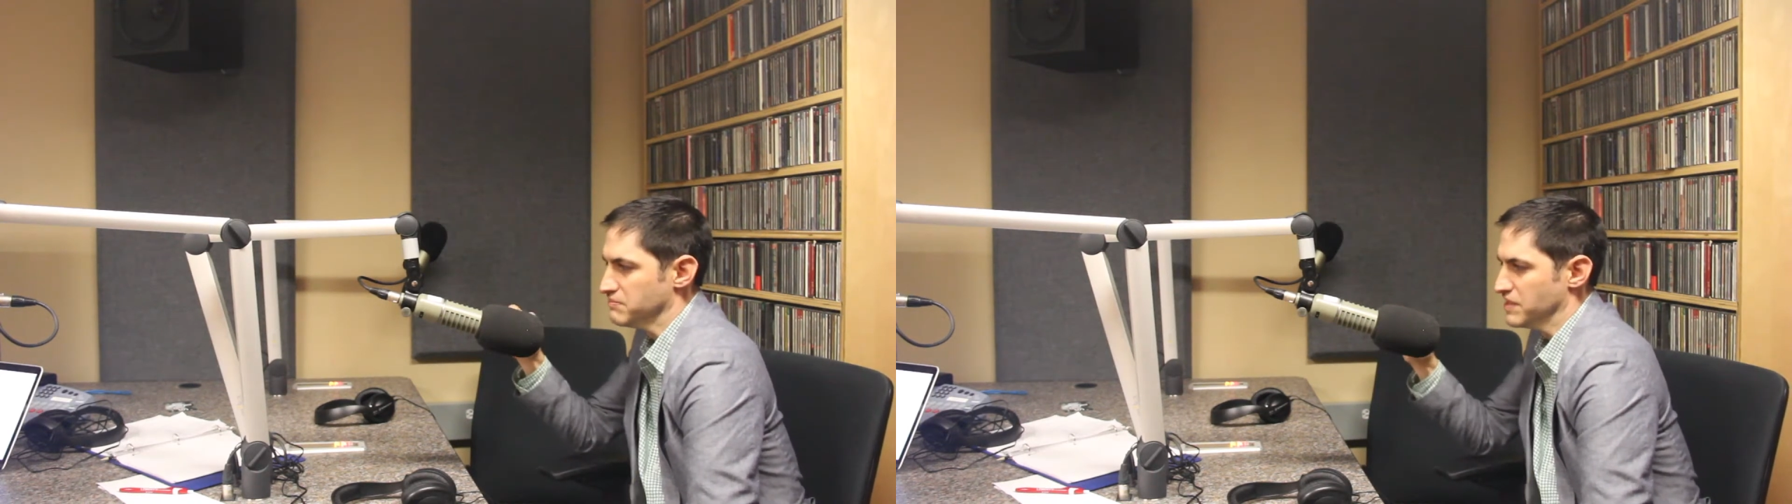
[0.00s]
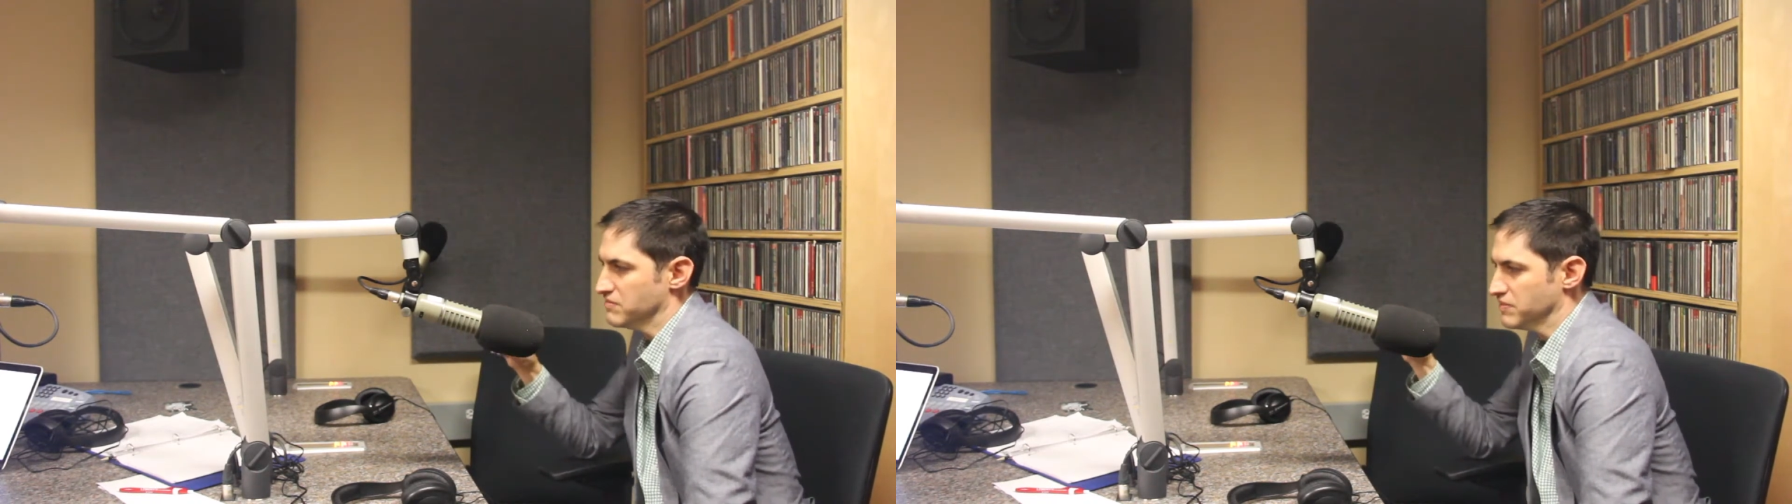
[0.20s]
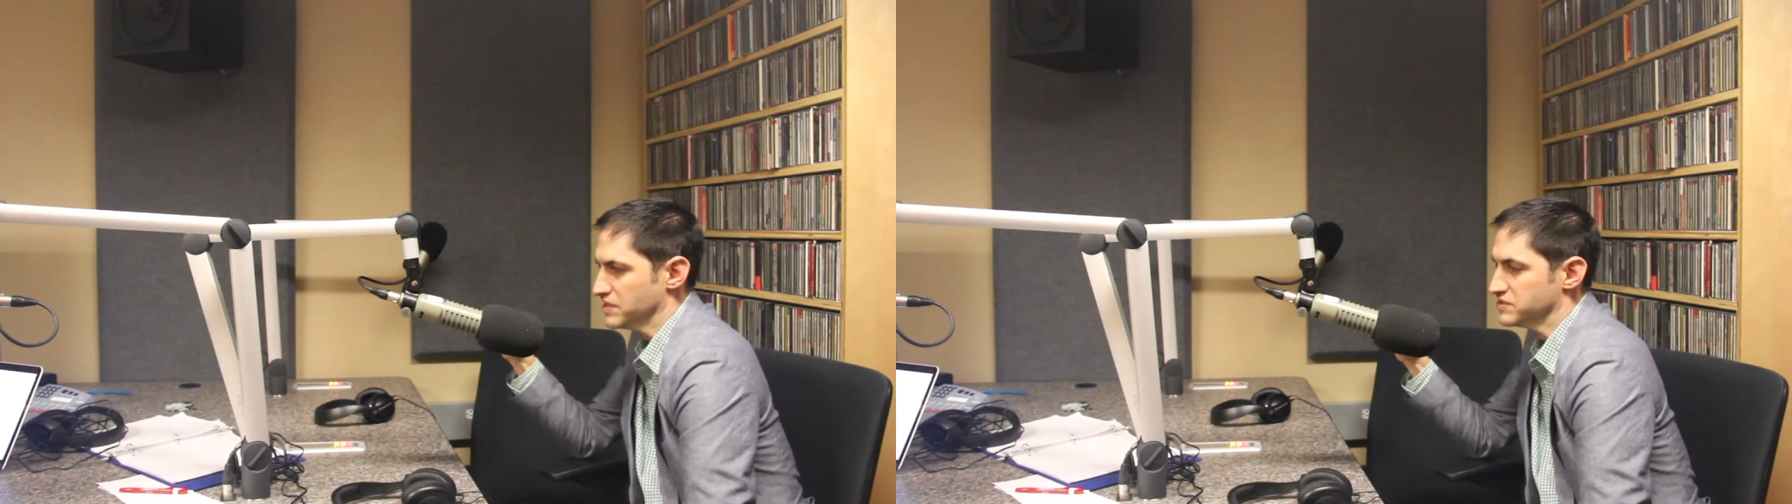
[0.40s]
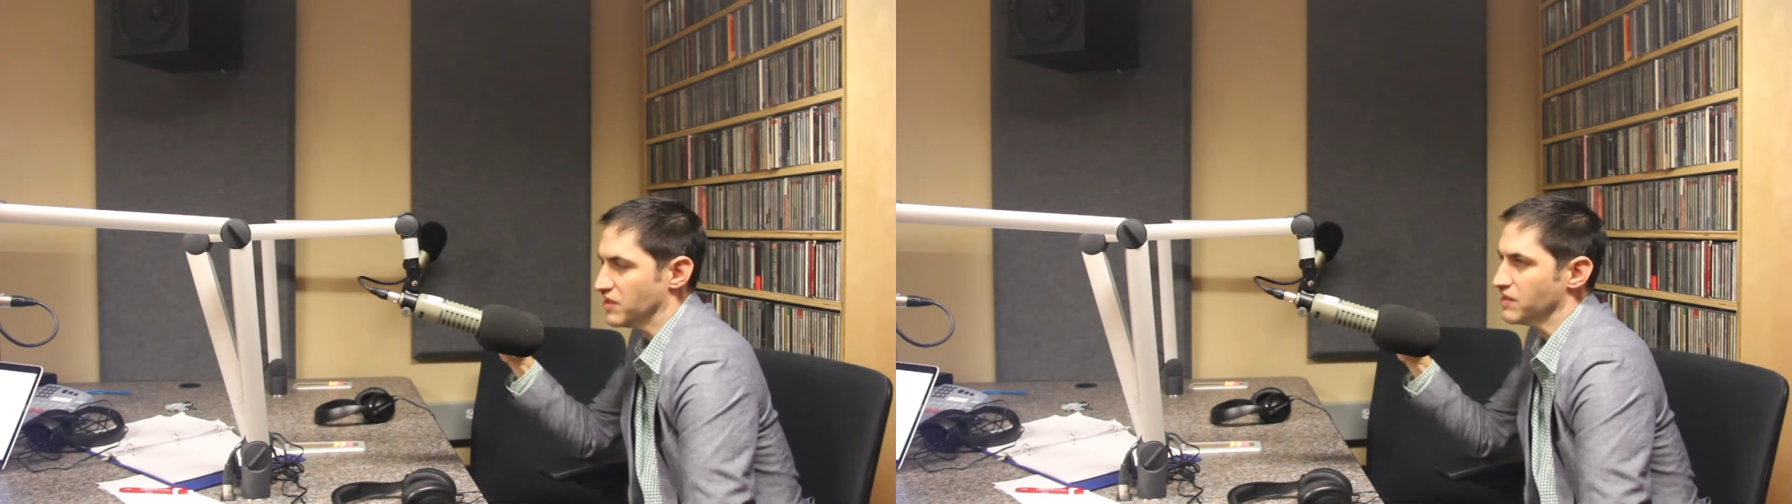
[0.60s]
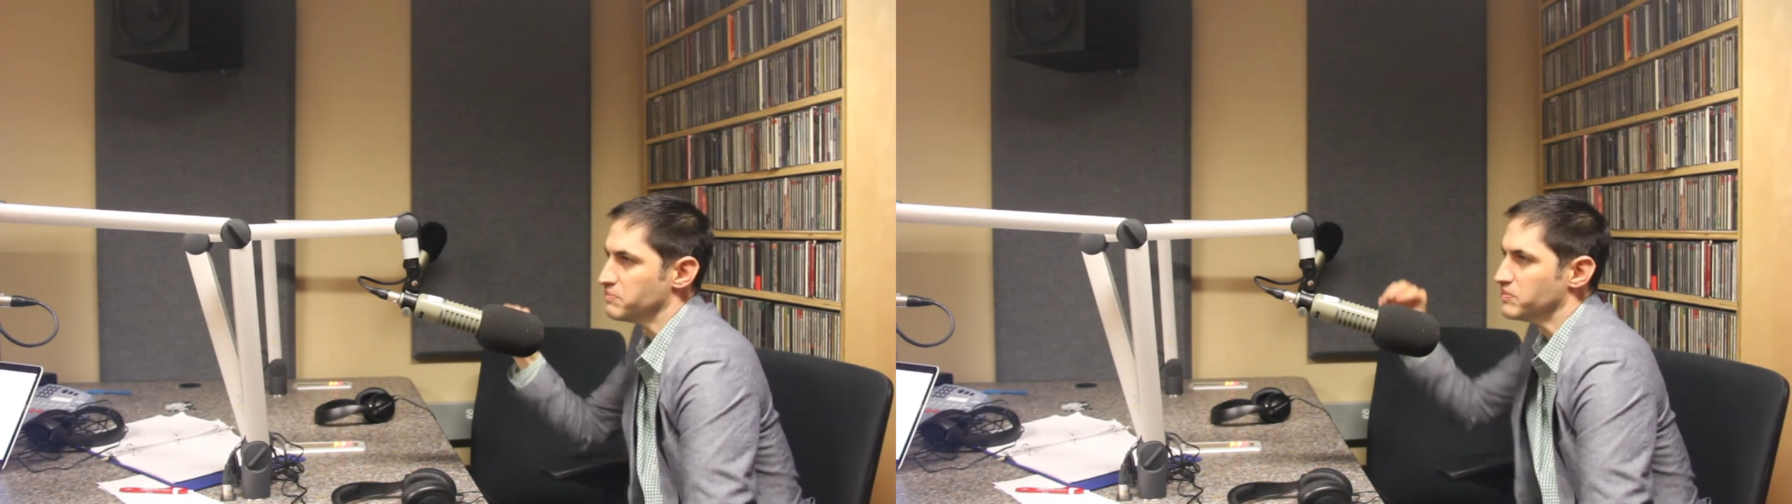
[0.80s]
may have been a
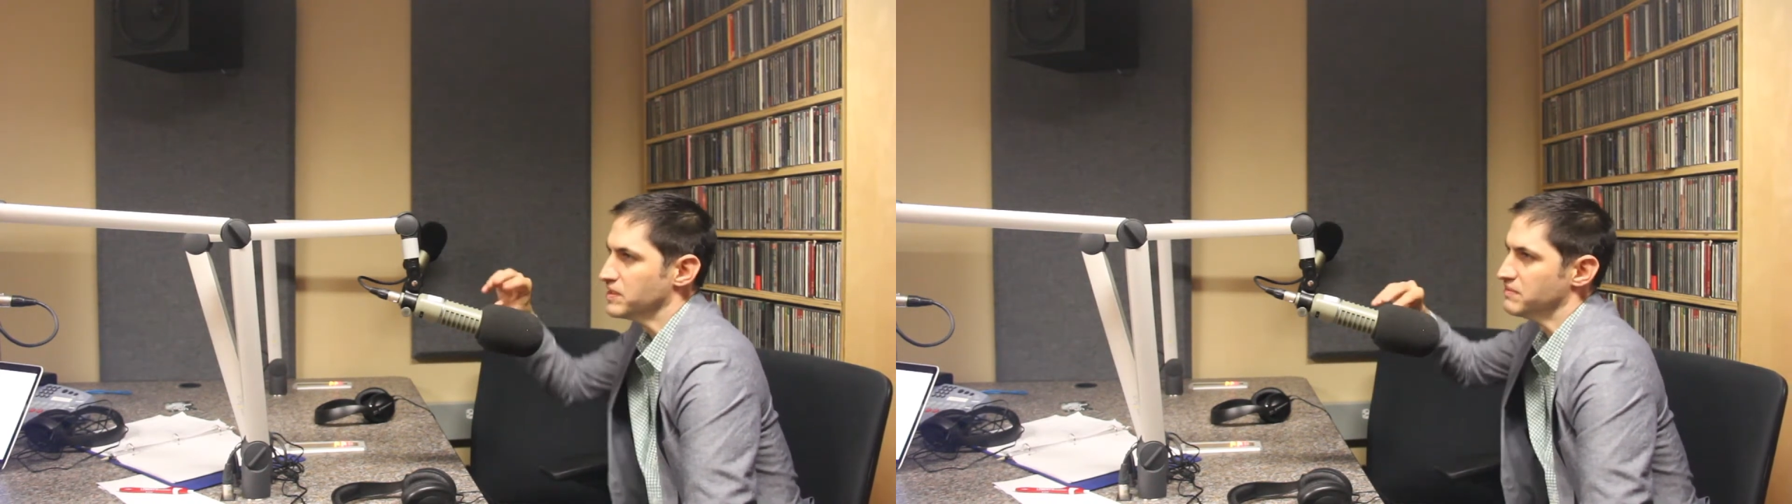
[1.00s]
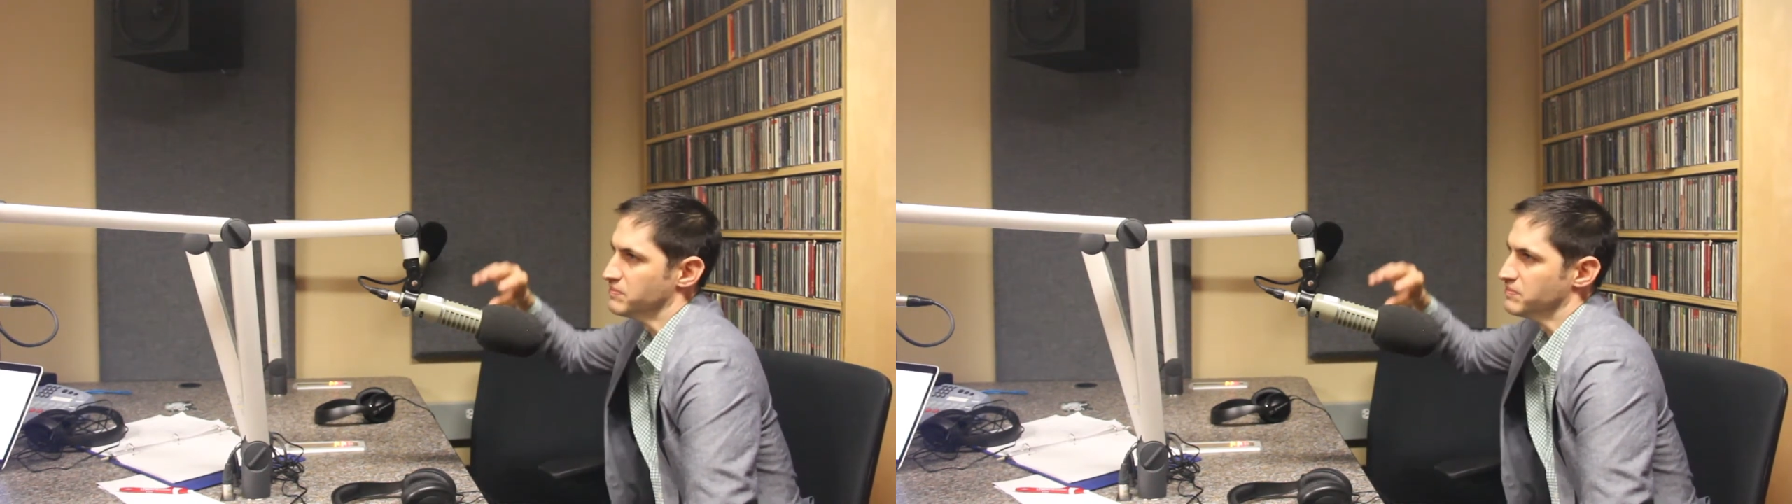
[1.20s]
starting point,